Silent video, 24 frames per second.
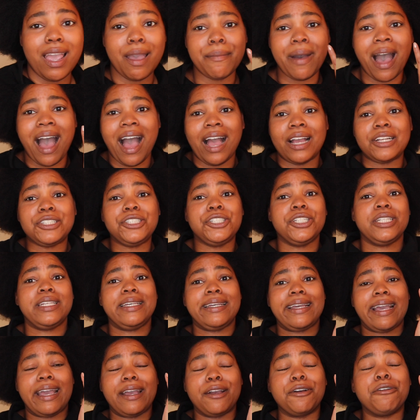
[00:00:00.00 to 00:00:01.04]
I'm actually
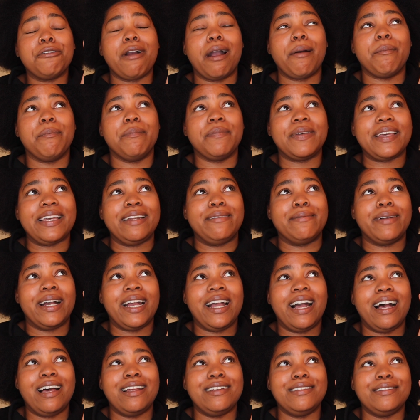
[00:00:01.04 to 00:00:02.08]
getting cramp in my
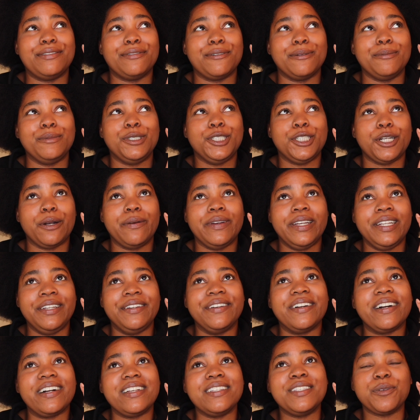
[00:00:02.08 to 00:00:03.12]
hand from showing
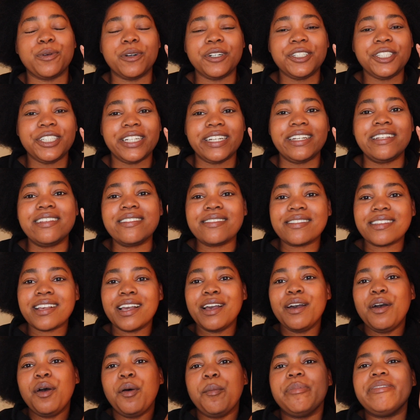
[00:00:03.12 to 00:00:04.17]
you guys swatches.
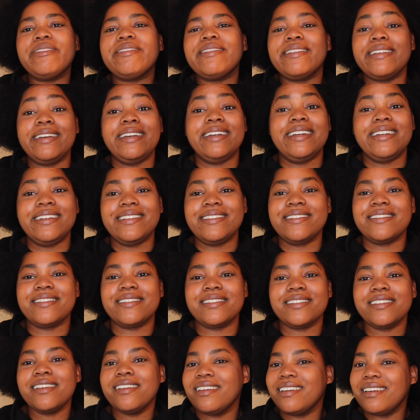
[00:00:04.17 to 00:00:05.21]

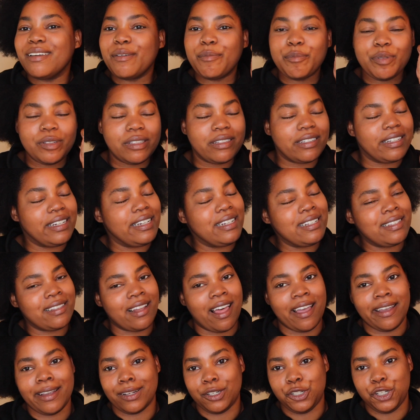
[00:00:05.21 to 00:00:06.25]
Please
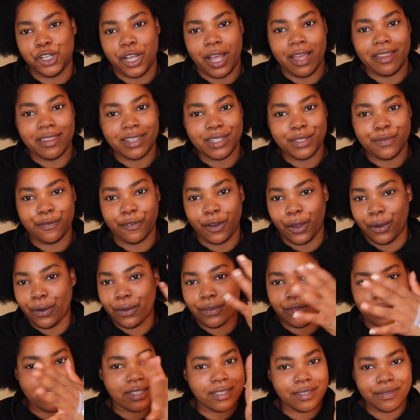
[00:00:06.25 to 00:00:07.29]
like and share
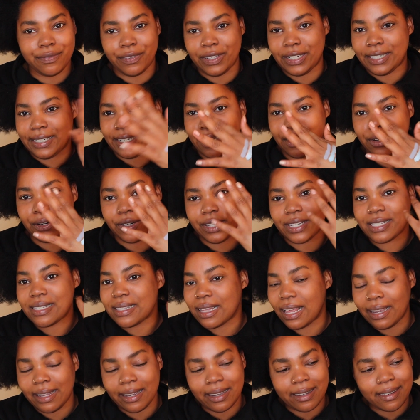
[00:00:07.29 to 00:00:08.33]
this video, because
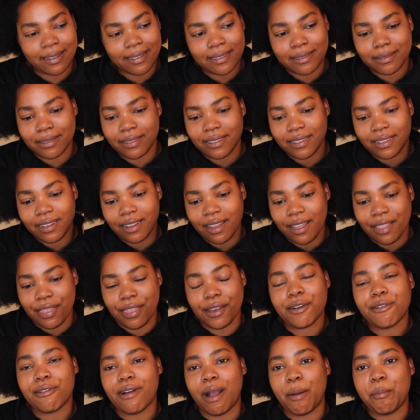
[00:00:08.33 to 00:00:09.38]
like
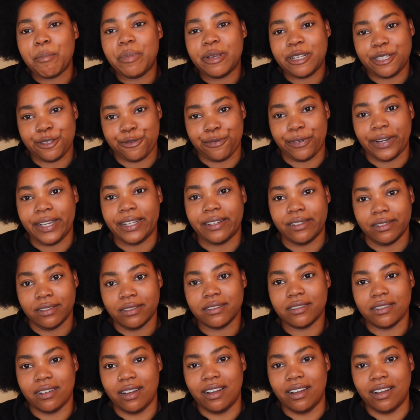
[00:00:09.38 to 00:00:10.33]
the cramp is real.